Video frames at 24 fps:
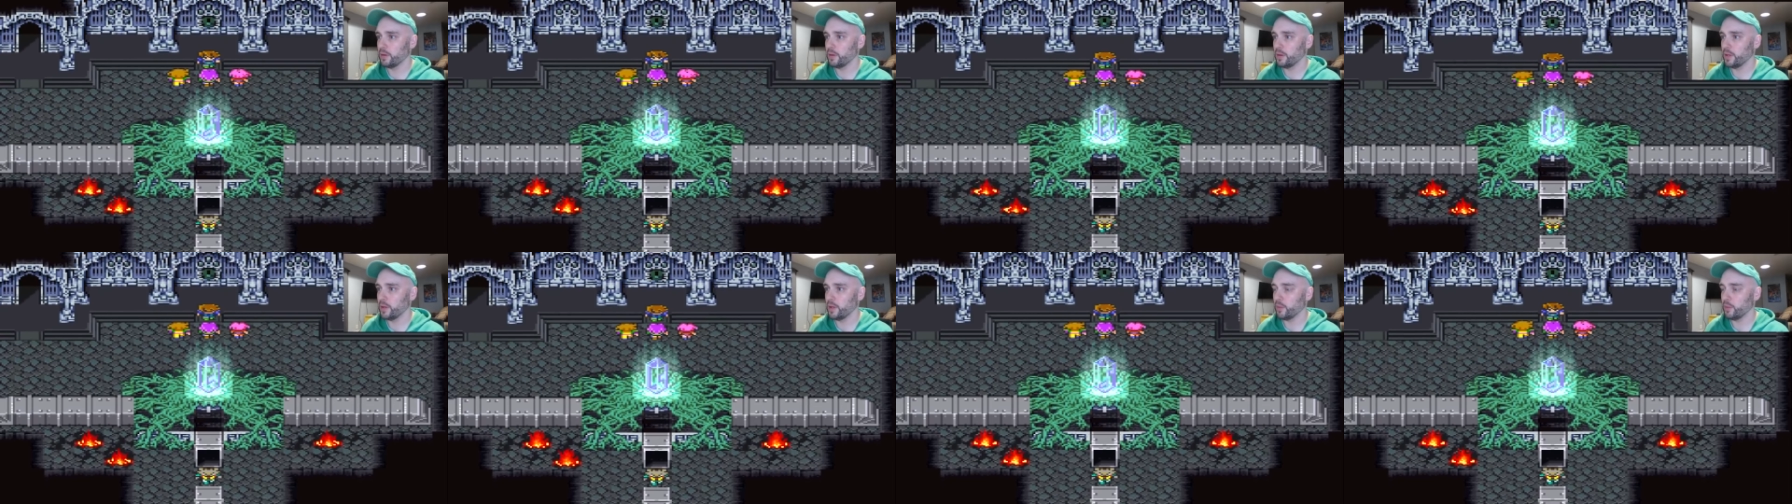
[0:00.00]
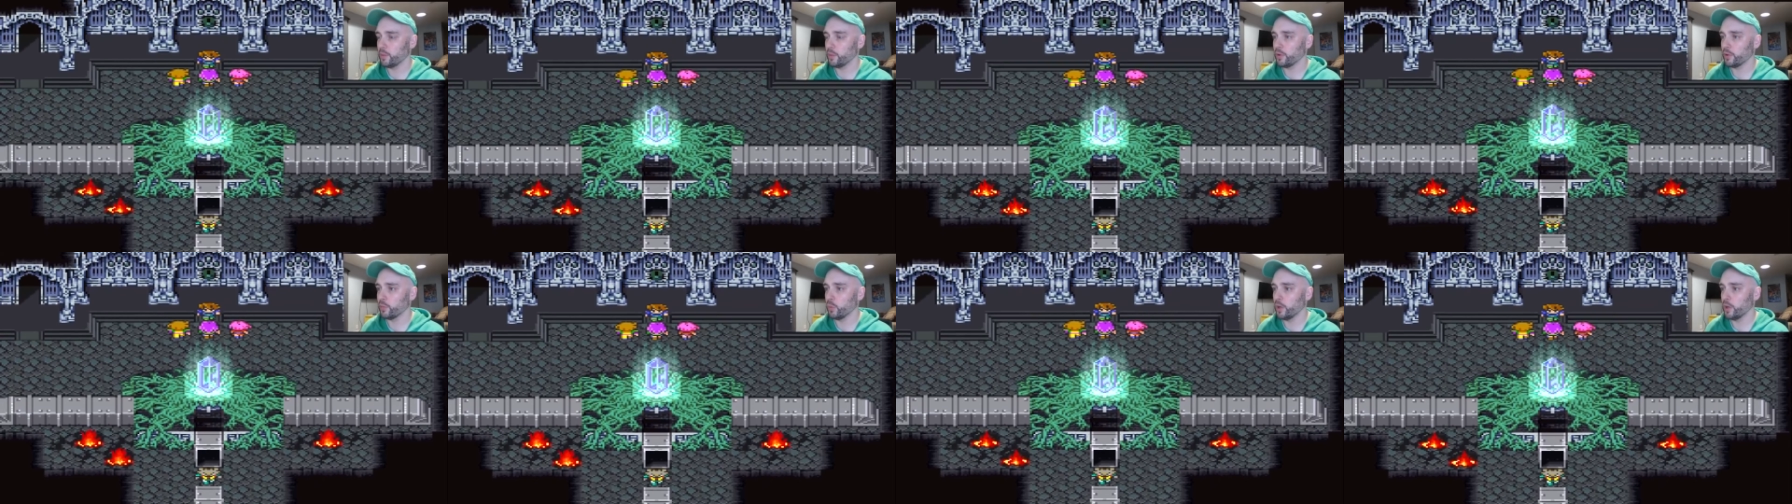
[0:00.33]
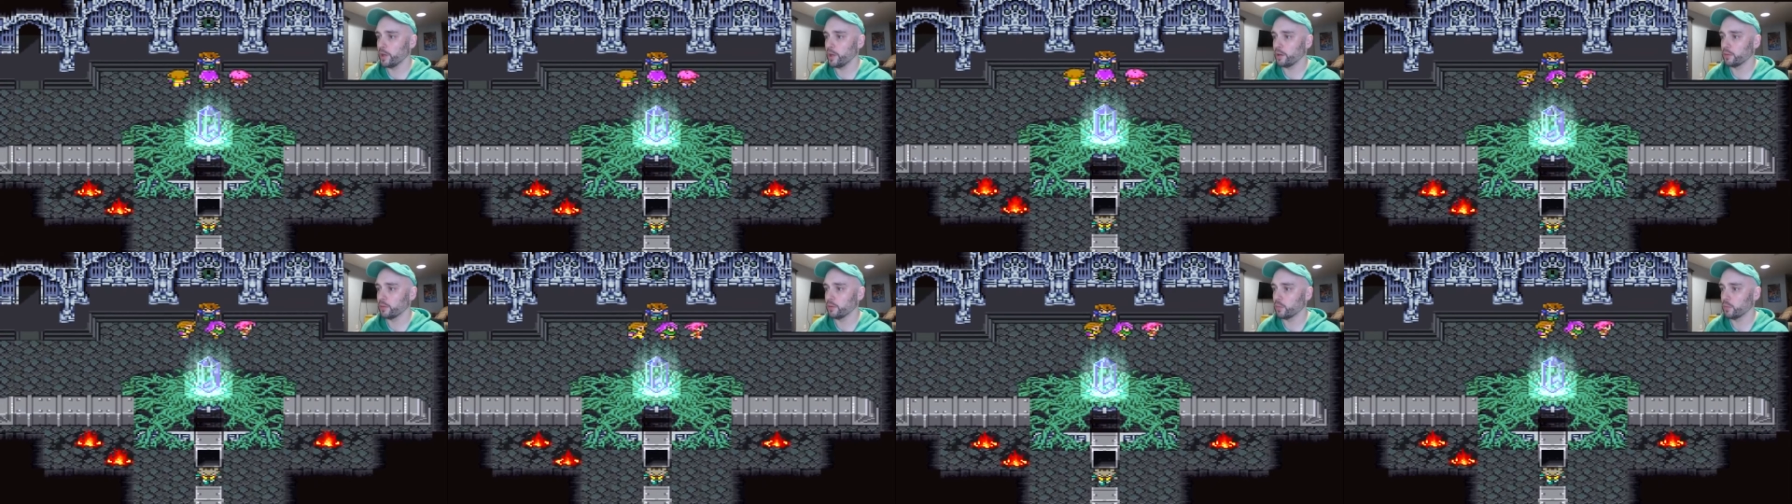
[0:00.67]
Uh, with
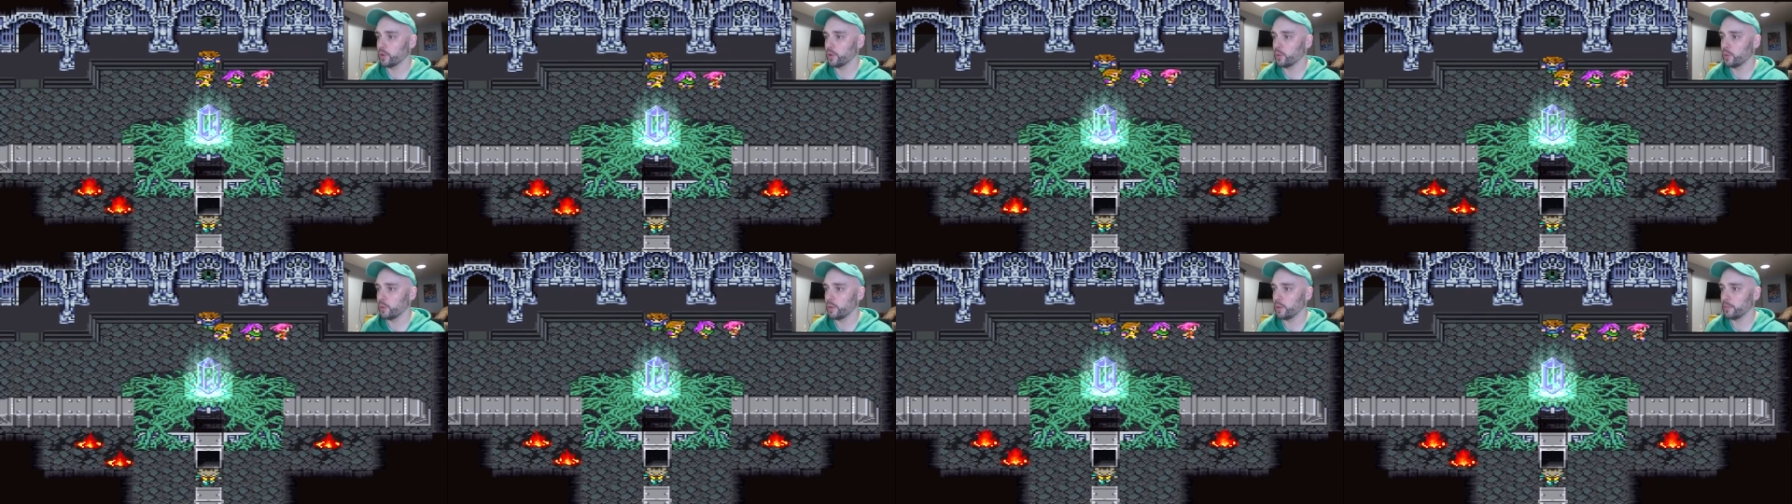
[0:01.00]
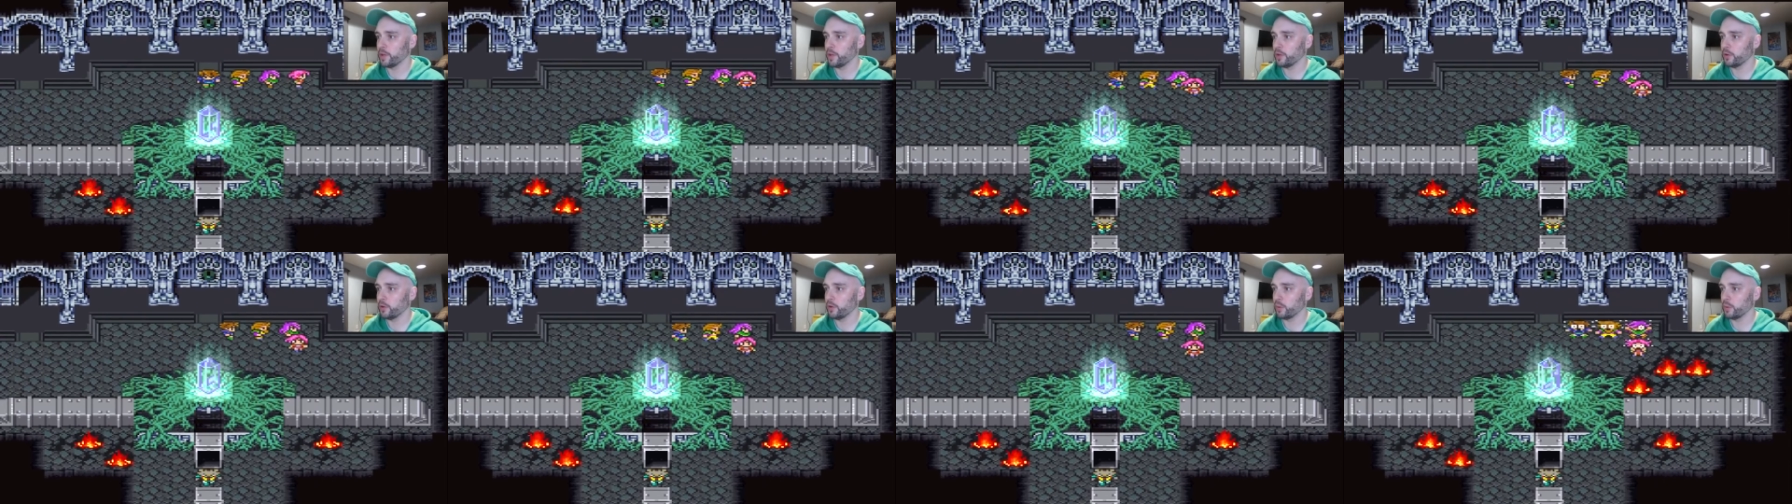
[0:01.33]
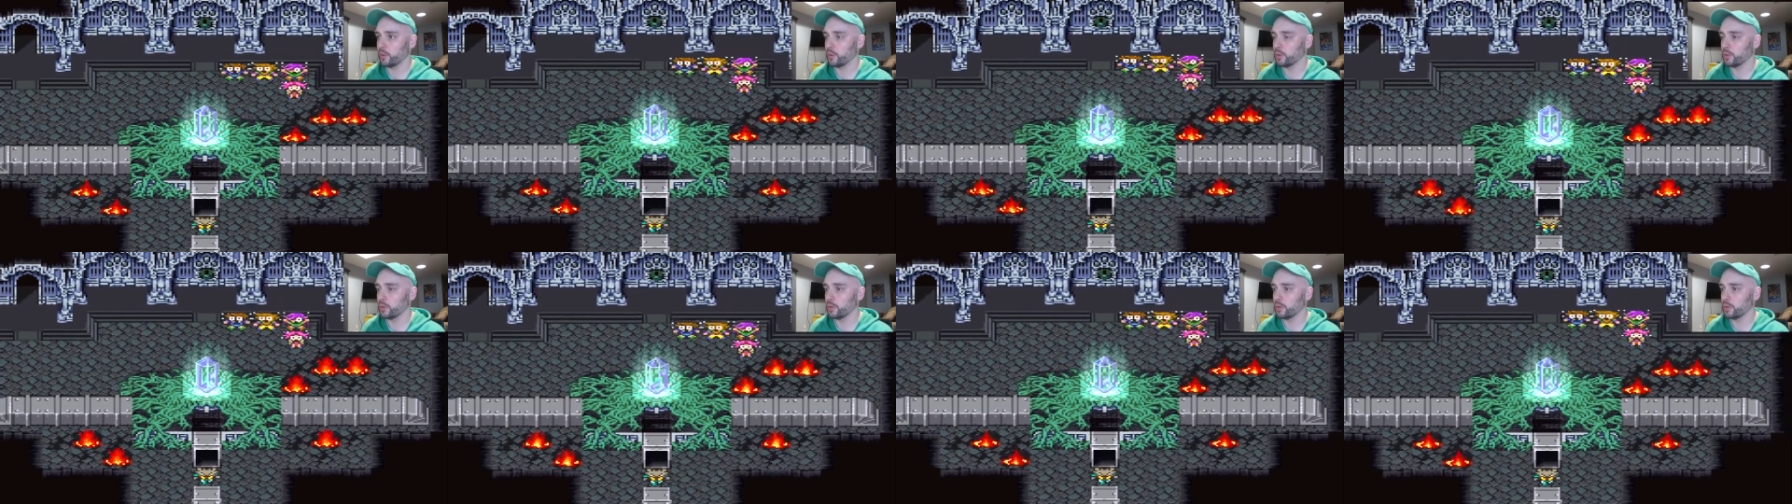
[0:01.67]
what? What do you want me to do?
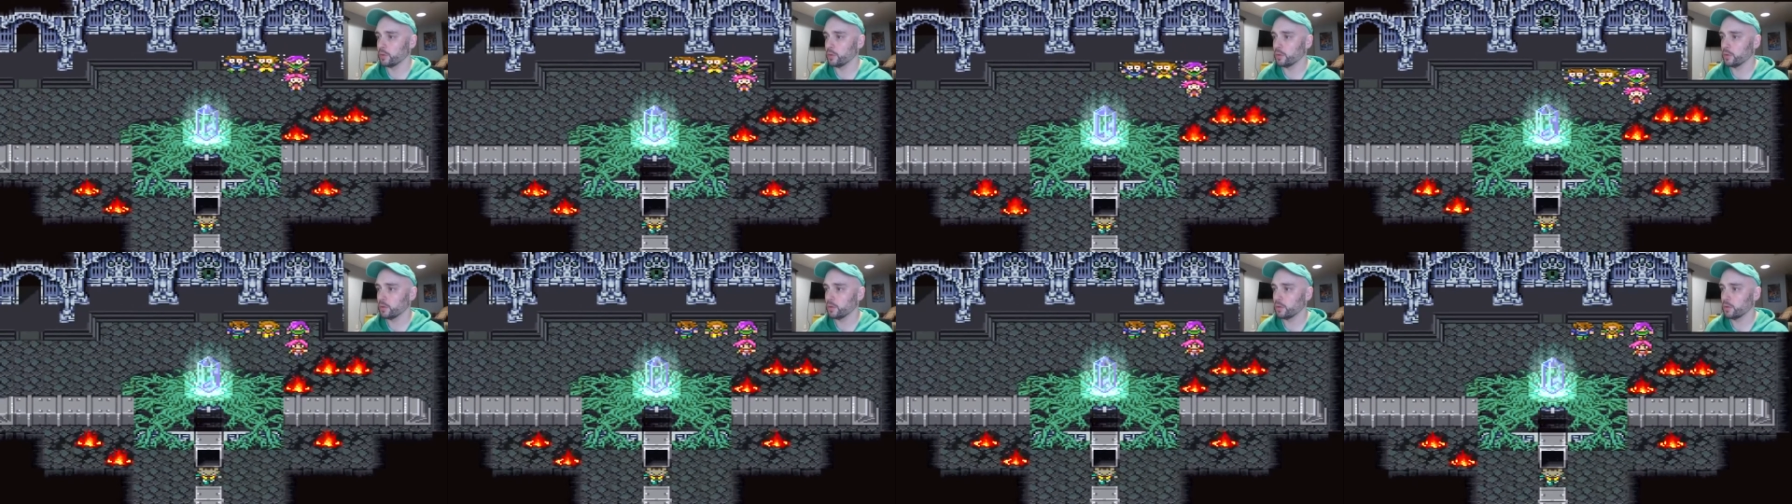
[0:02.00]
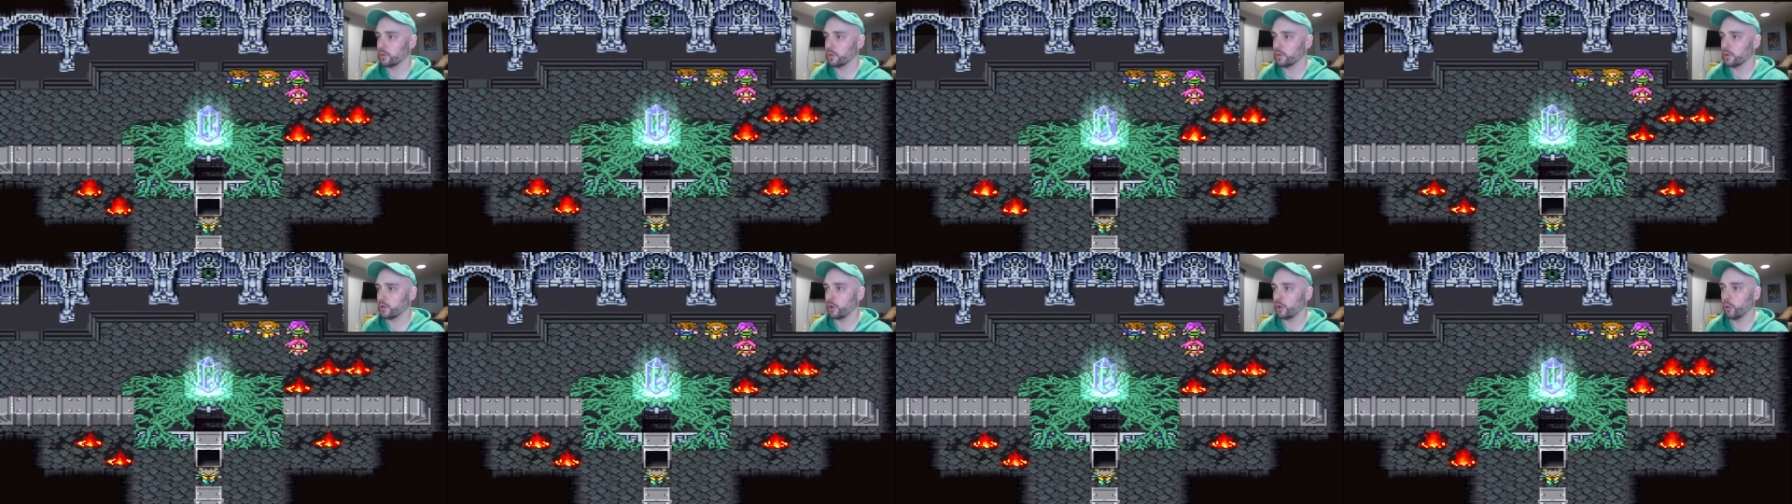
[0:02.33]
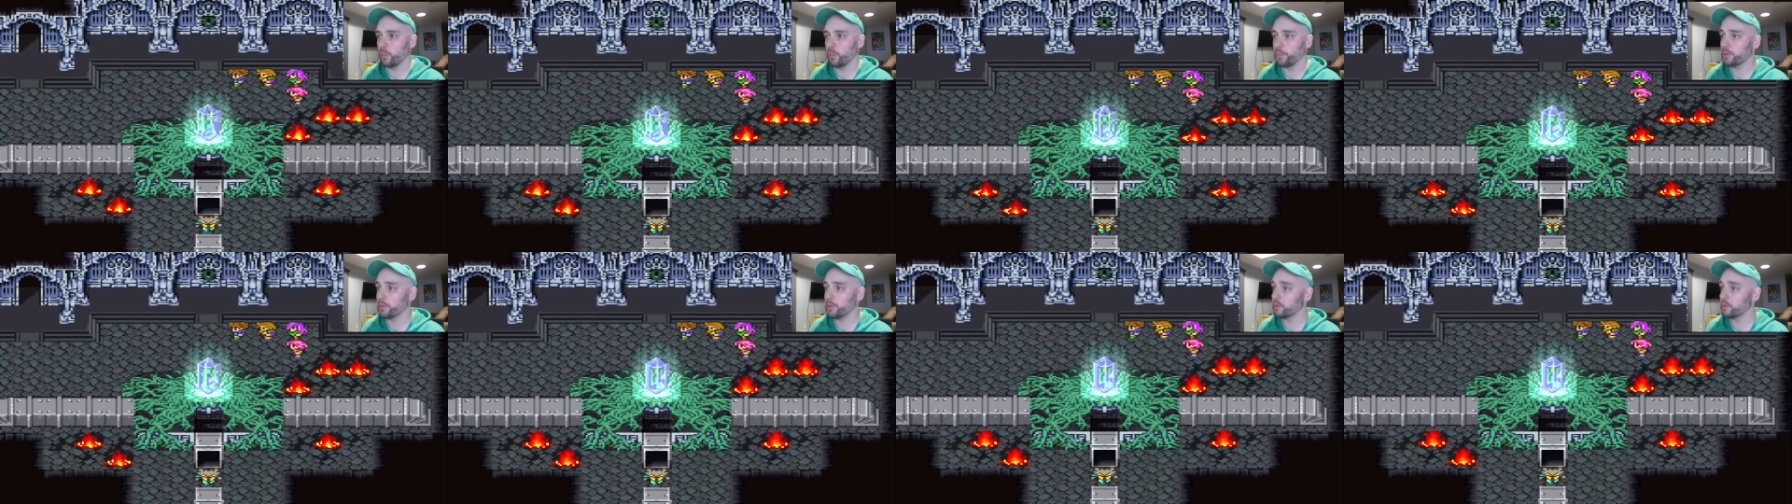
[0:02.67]
Nope.